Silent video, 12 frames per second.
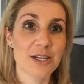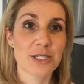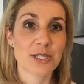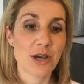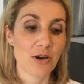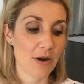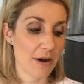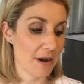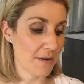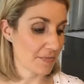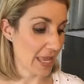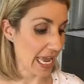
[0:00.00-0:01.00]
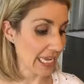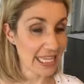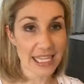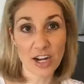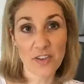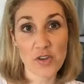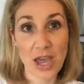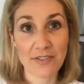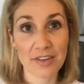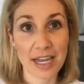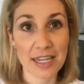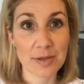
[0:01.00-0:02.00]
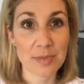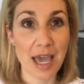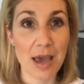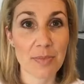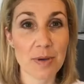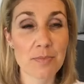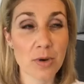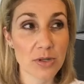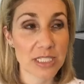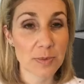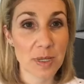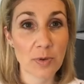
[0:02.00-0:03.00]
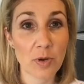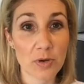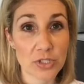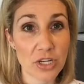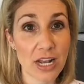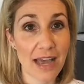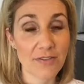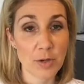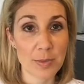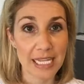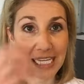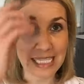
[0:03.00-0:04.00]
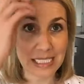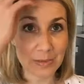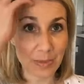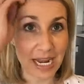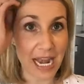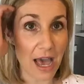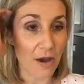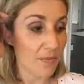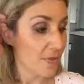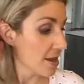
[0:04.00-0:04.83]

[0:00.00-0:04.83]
So um, hang in there if you haven't gotten them yet, but most people should have your mini kits by now.